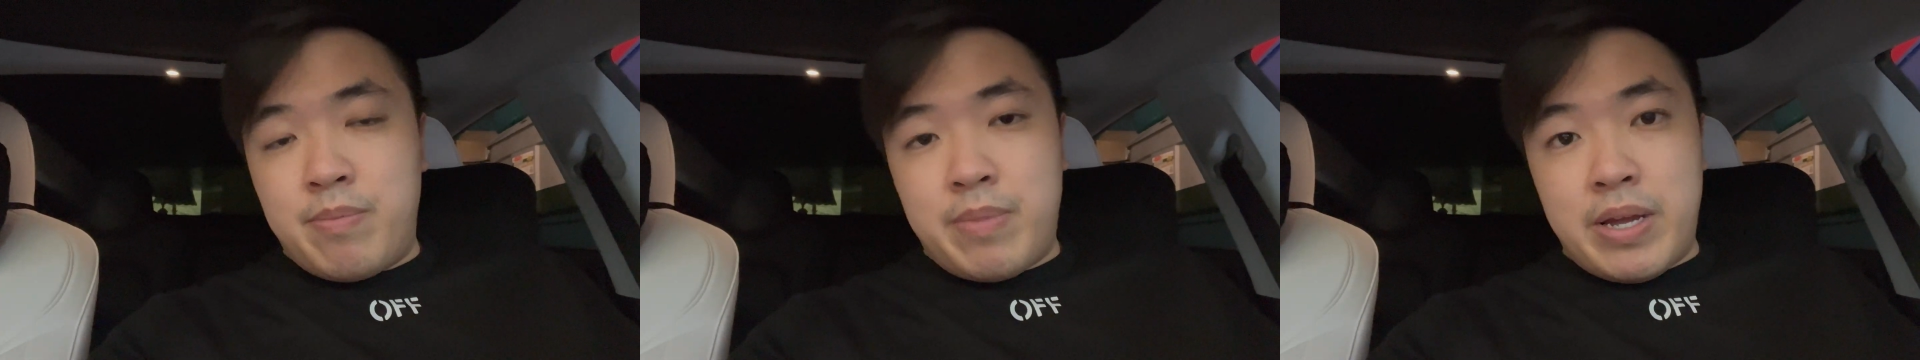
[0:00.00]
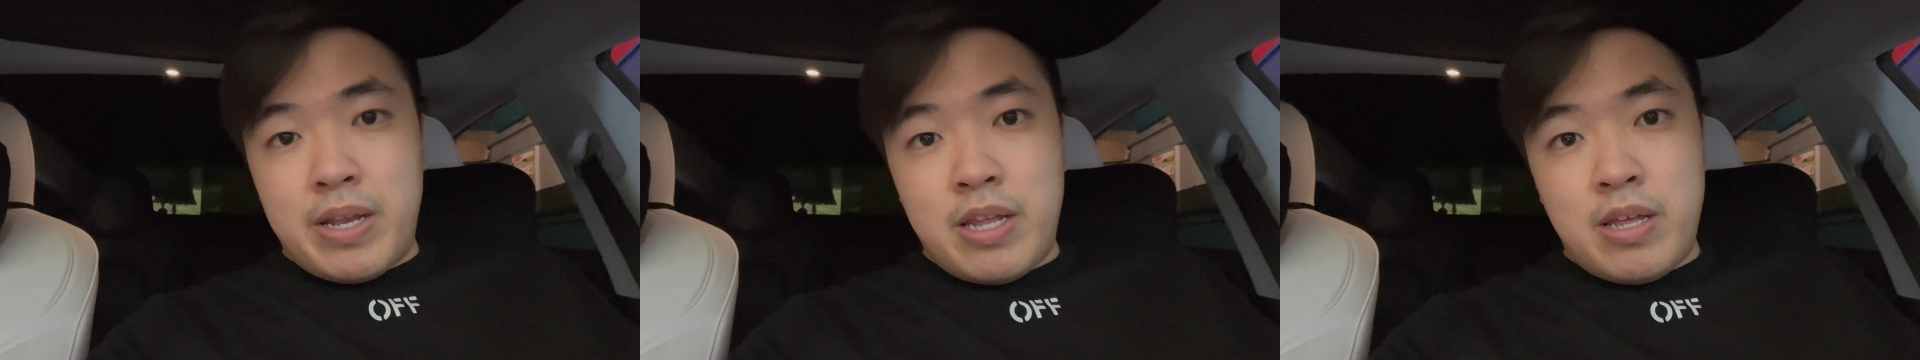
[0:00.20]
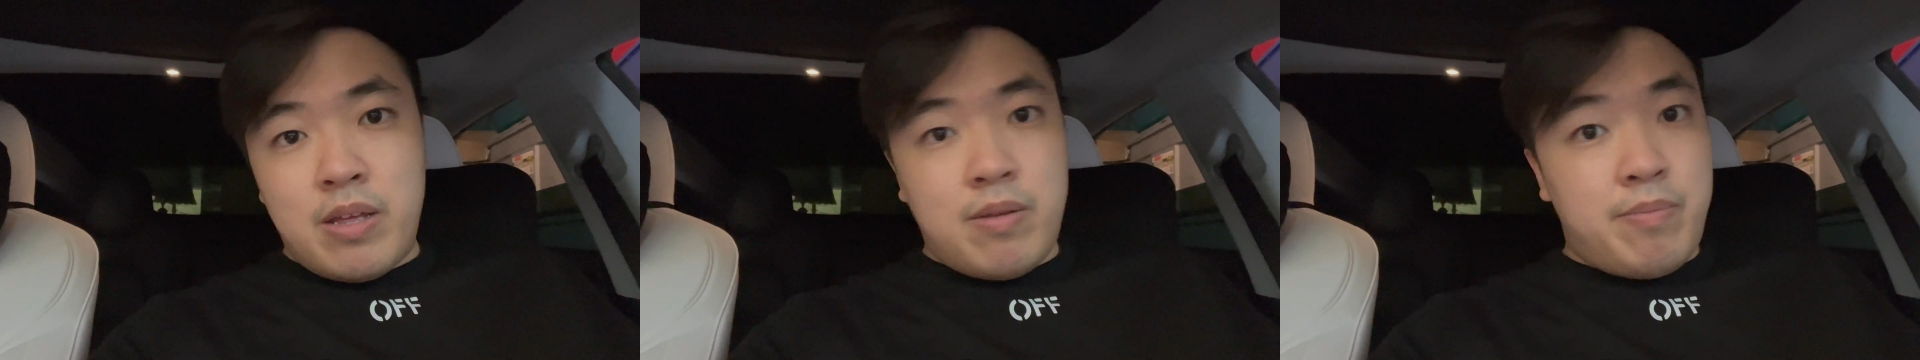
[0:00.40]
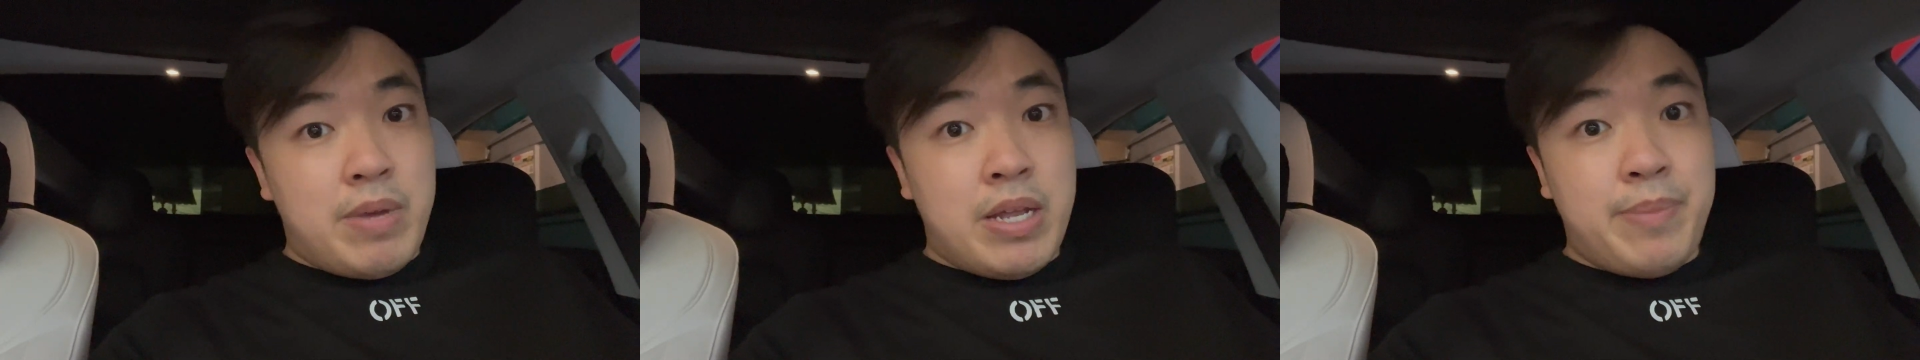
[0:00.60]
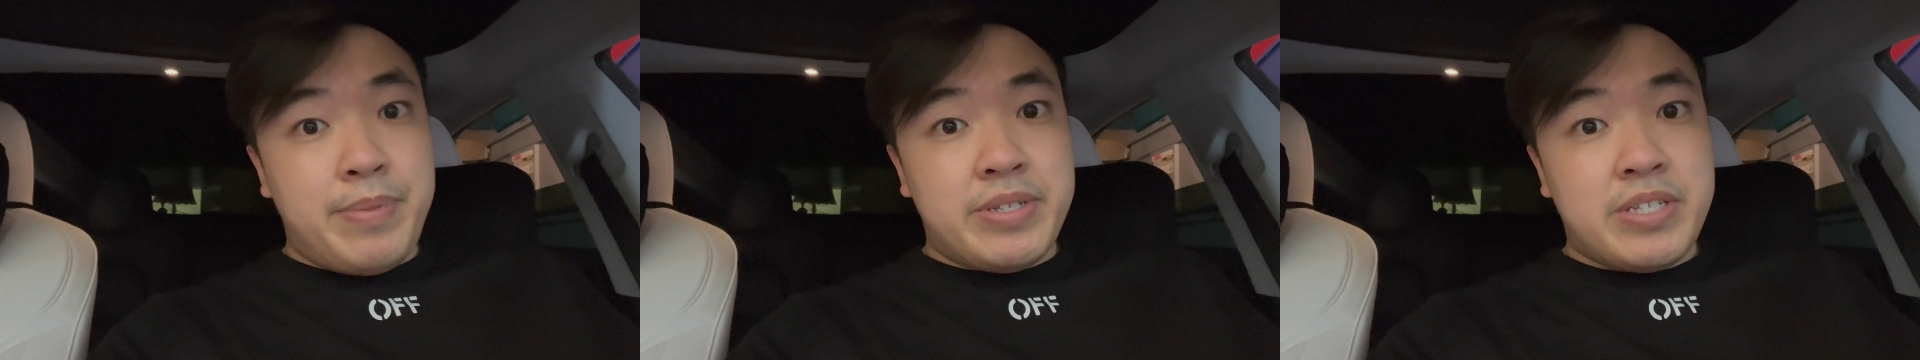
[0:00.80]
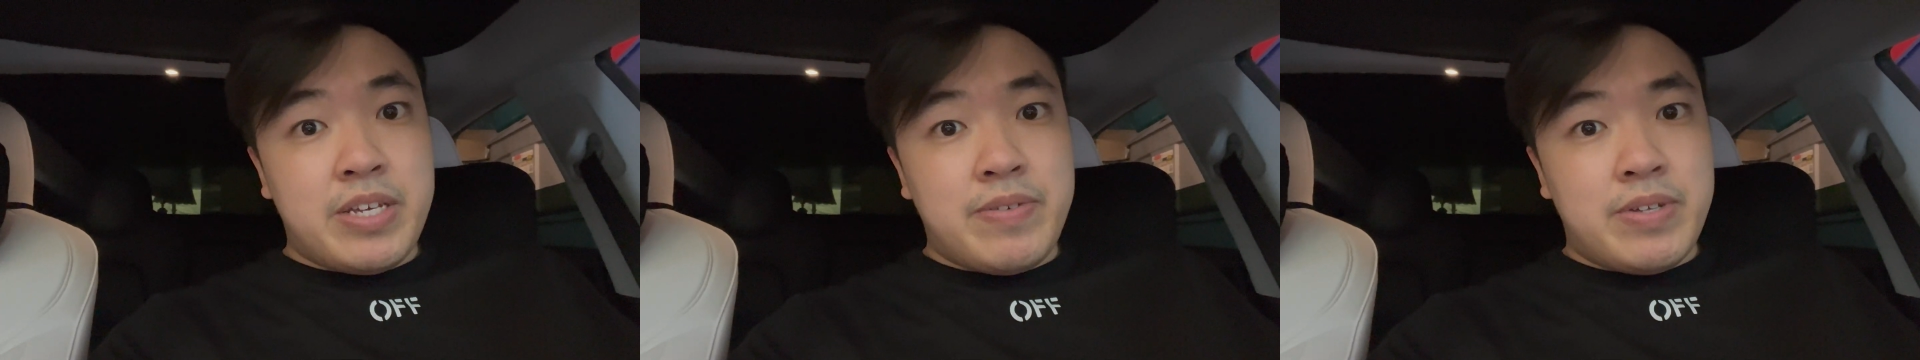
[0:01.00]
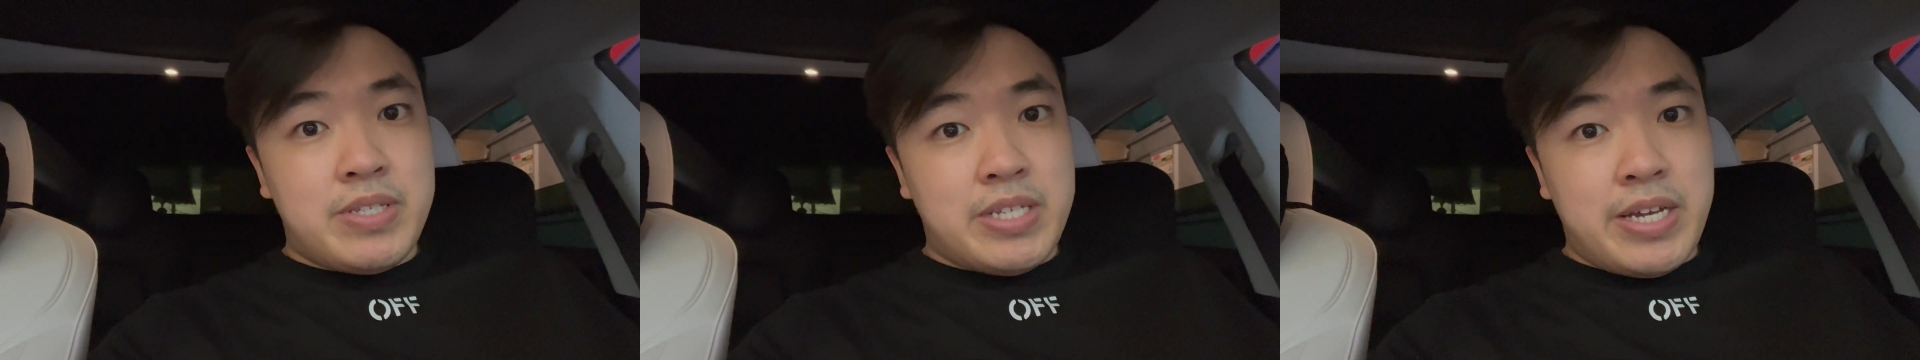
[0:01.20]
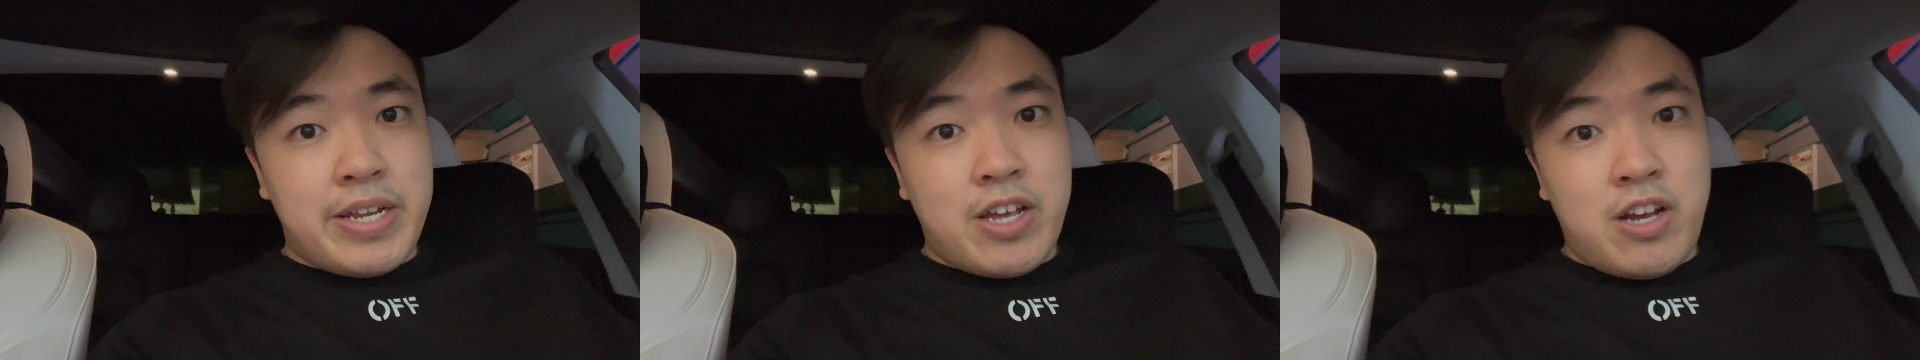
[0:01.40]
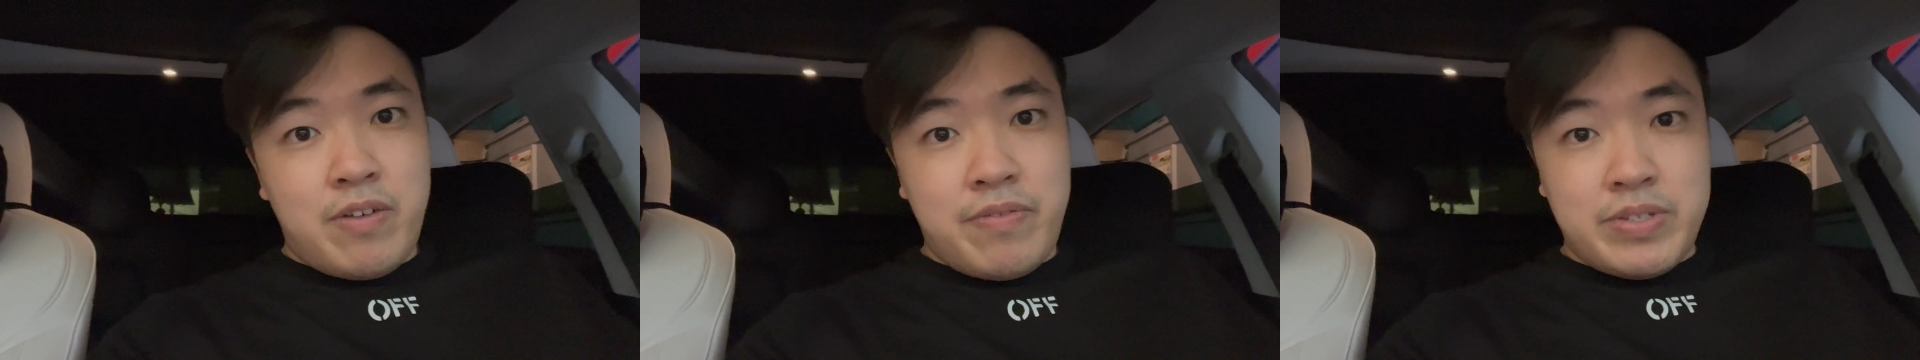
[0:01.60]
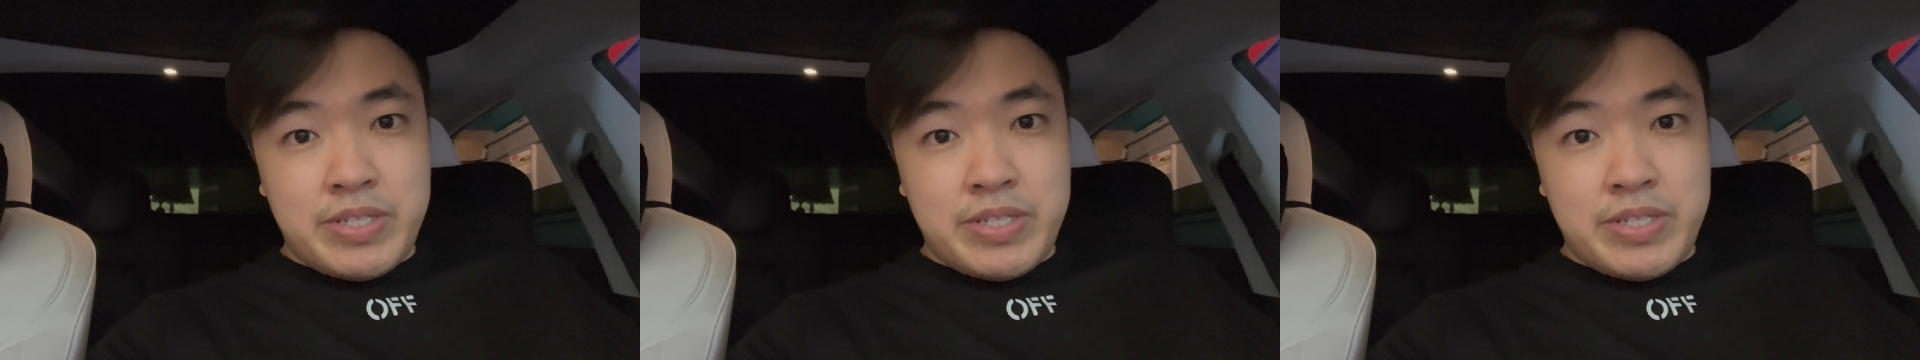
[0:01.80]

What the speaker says: My name is David, signing off.